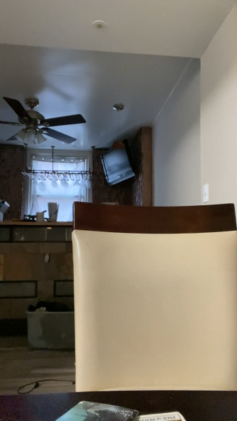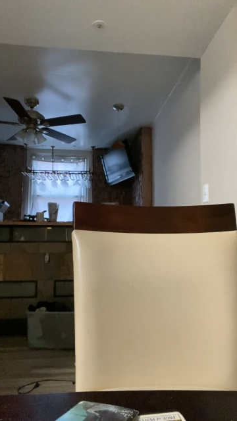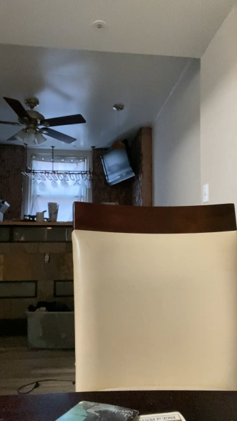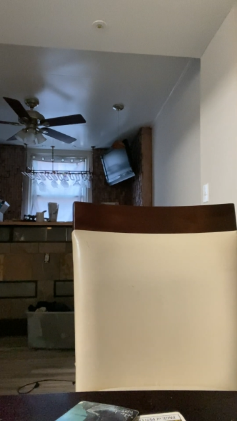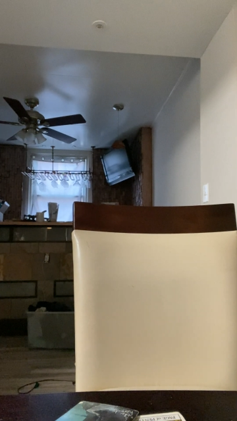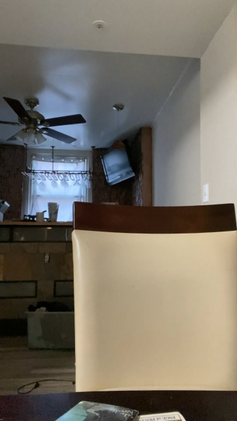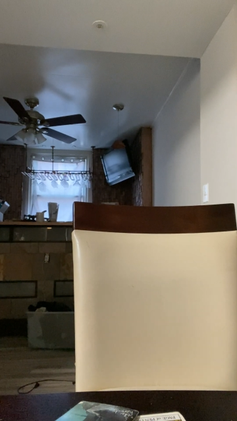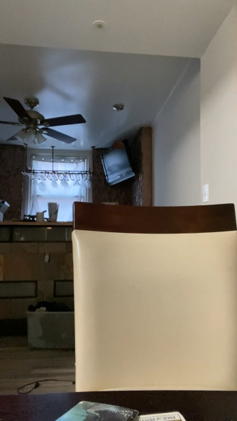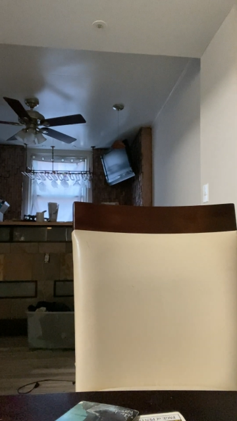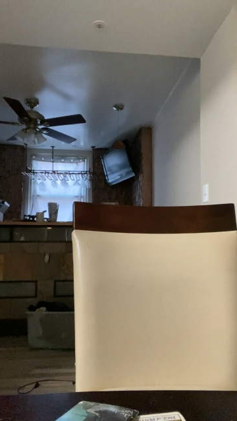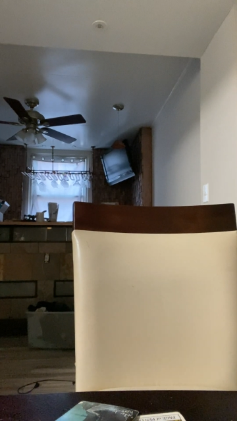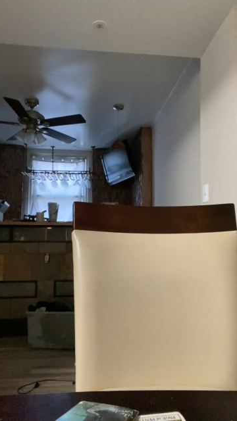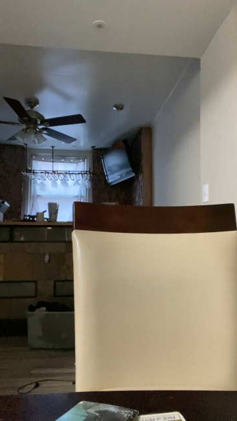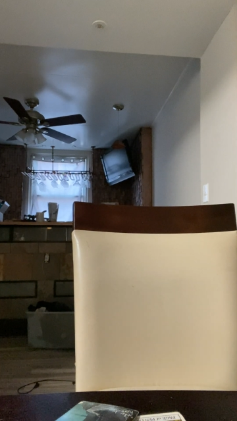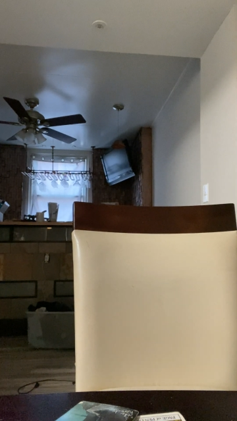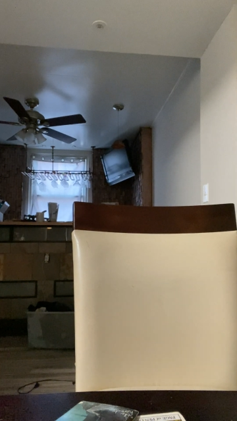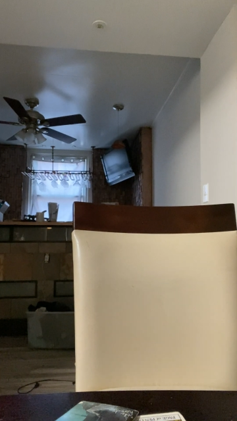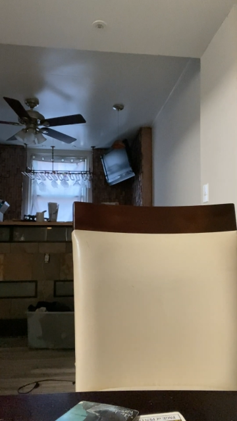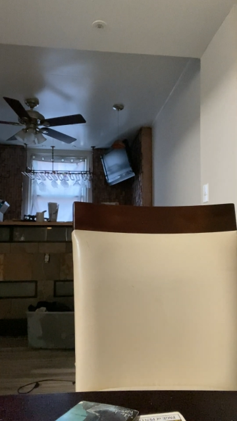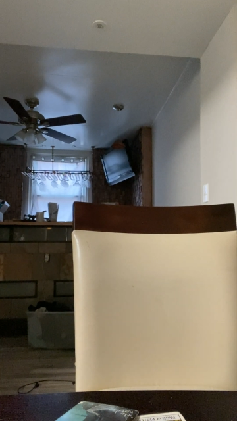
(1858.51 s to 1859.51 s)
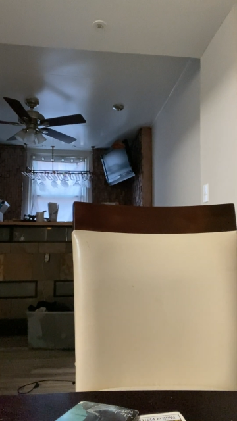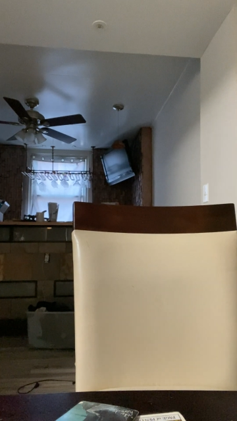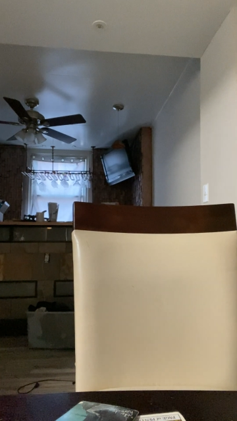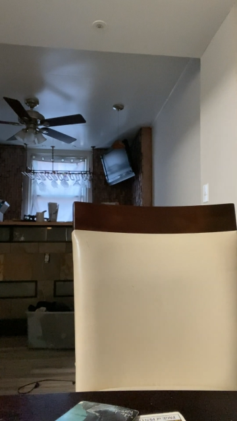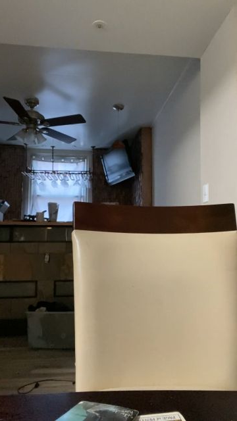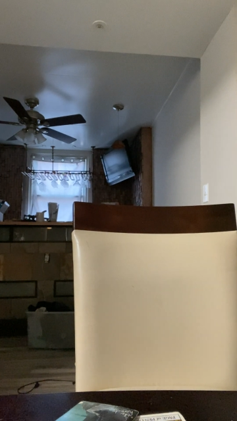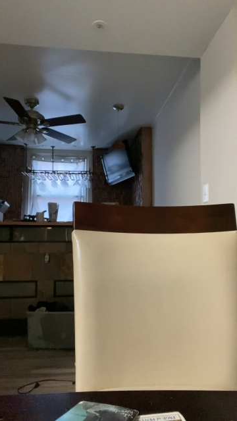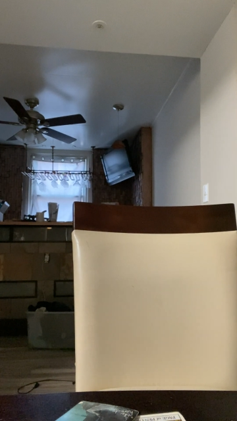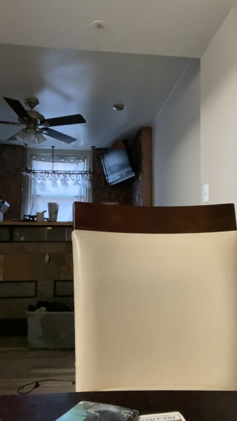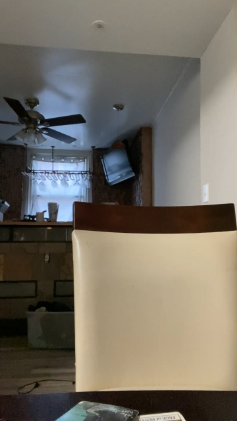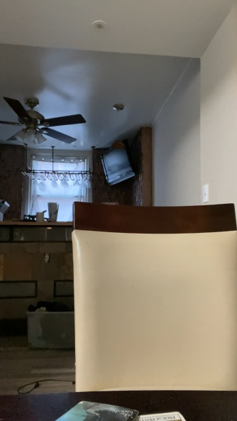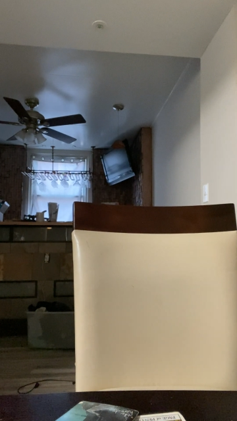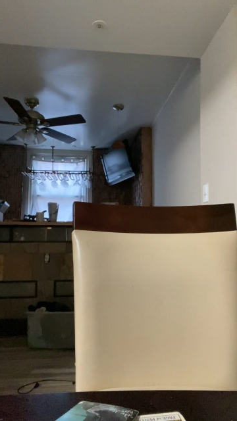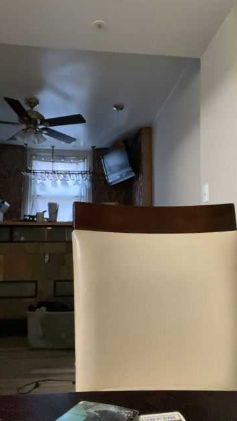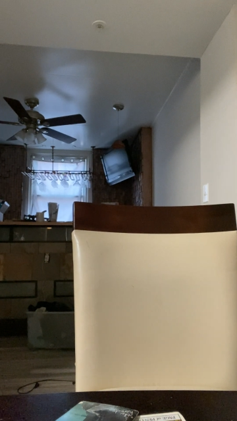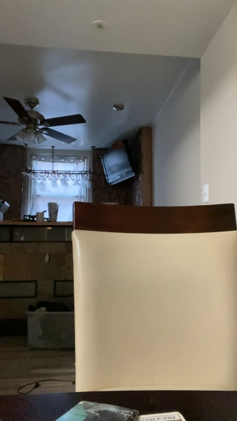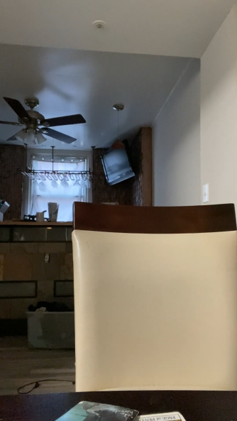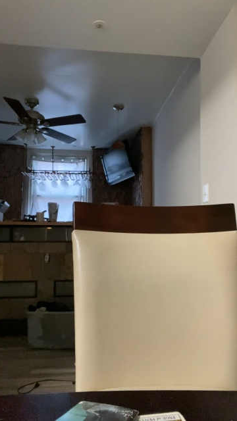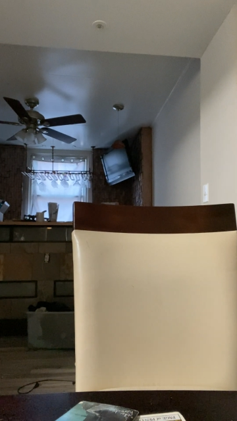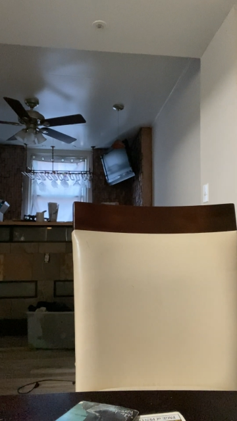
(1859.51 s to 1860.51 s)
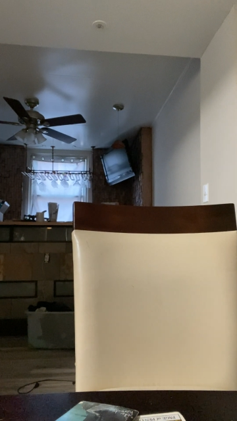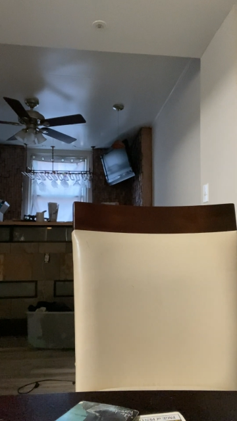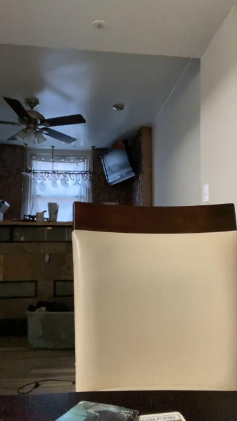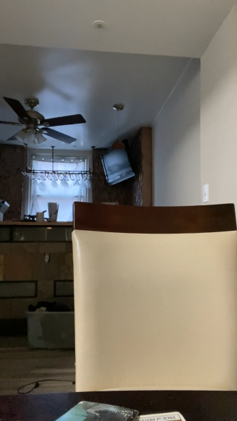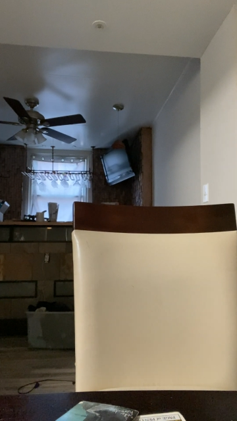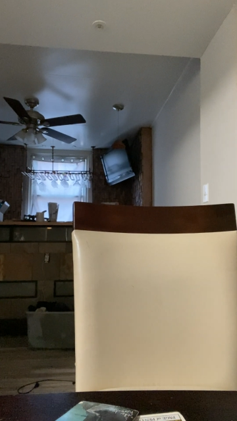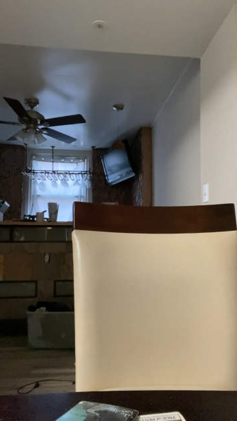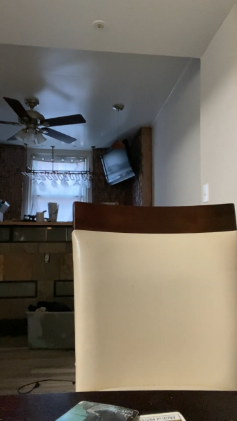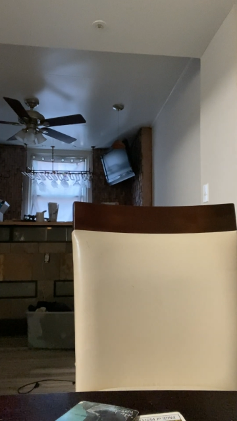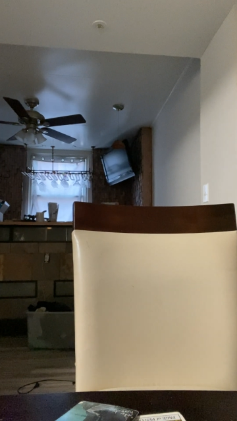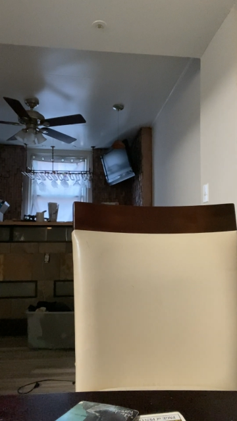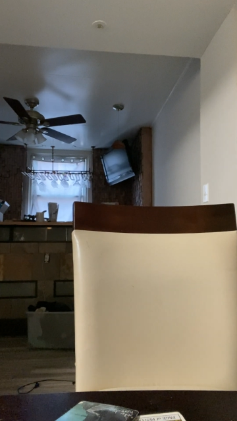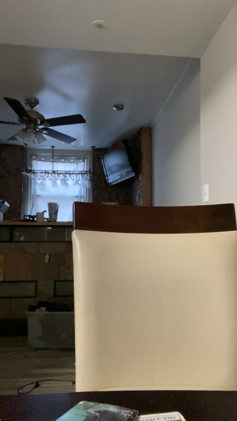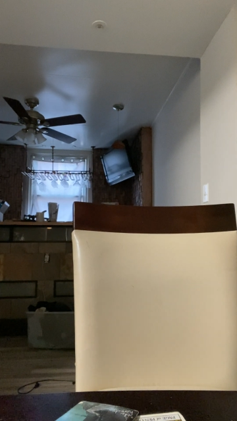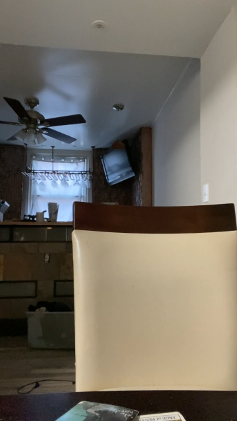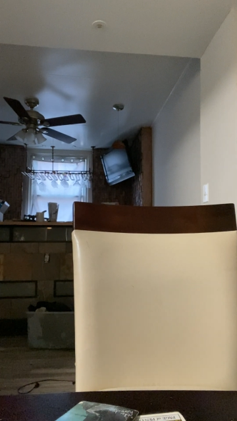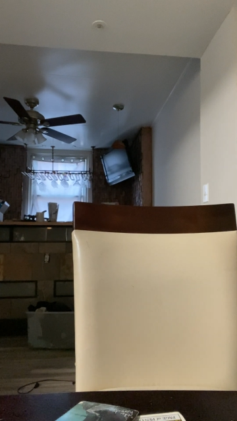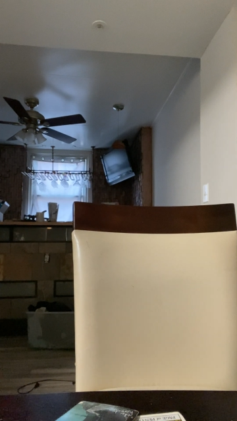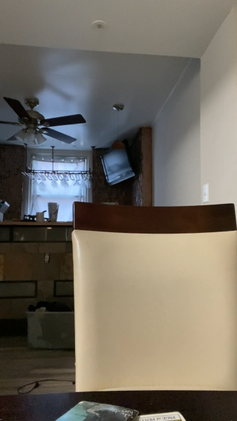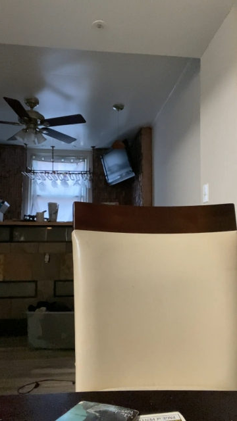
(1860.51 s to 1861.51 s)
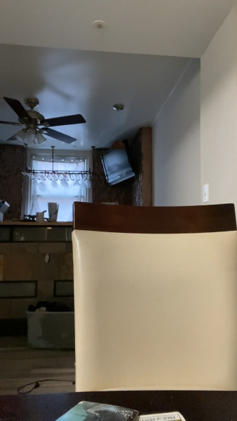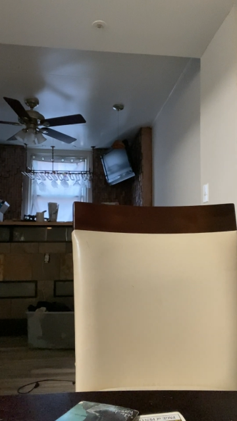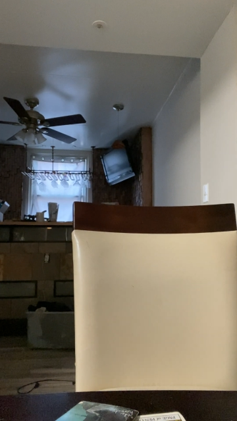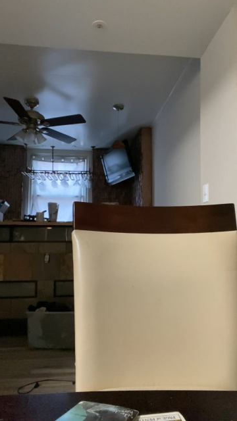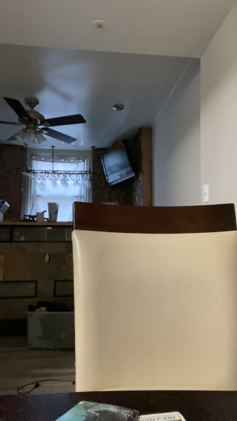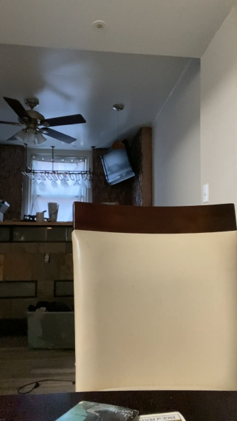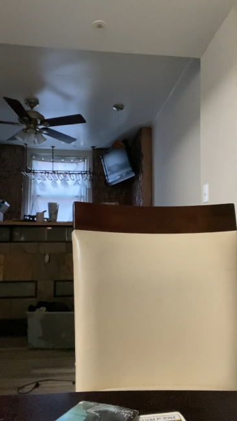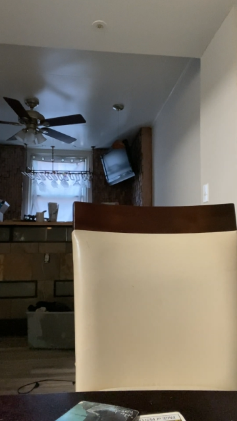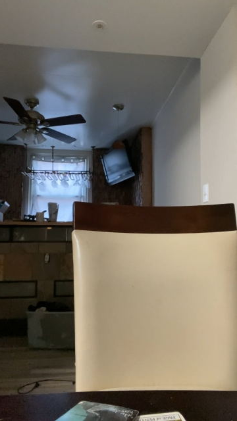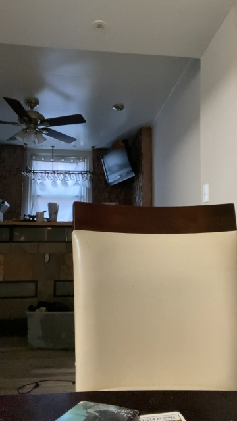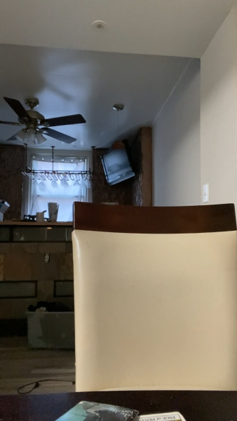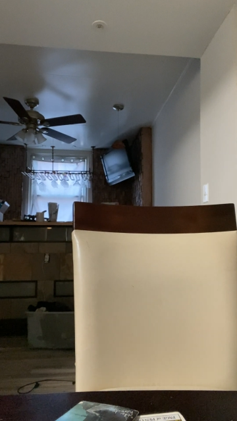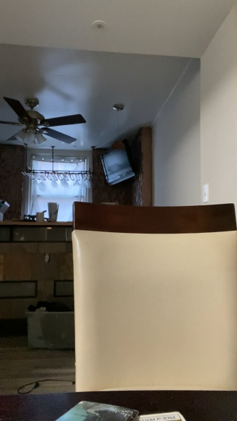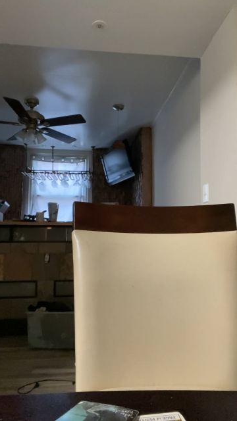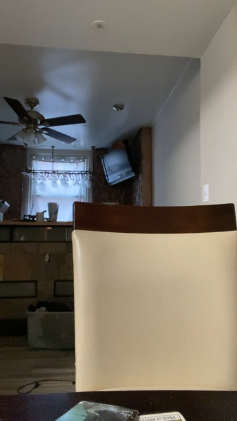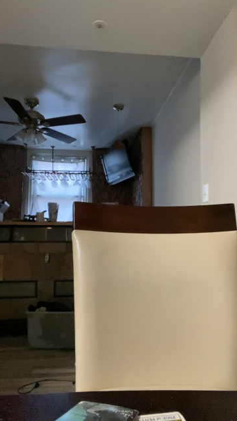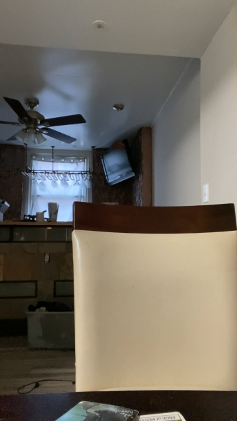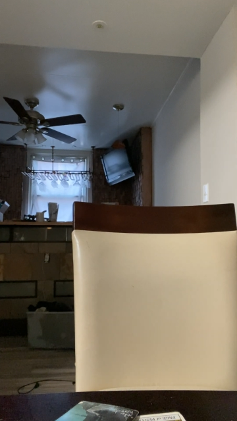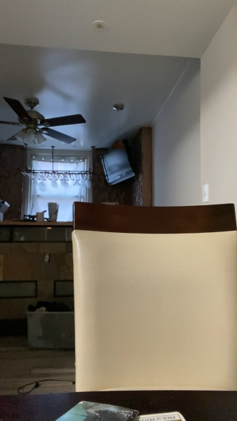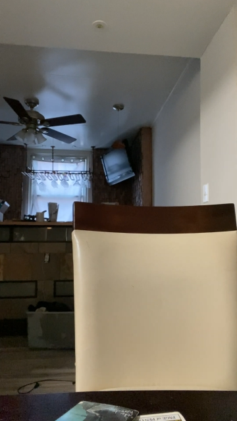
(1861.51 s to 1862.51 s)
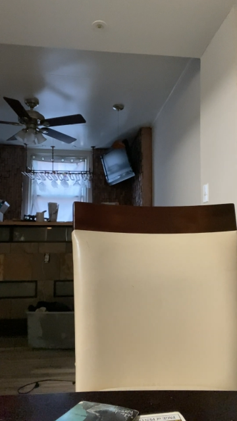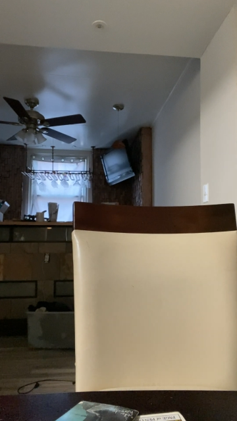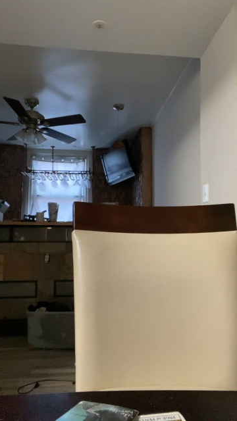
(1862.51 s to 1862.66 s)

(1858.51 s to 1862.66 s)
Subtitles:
[unreadable: no face in view]